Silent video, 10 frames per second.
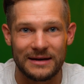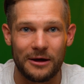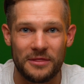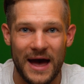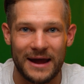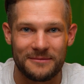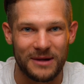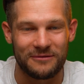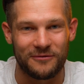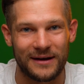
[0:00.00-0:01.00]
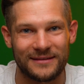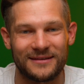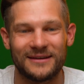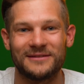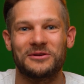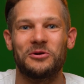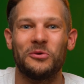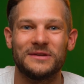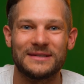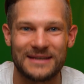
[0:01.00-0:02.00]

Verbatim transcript: Now that, my friends, is a golden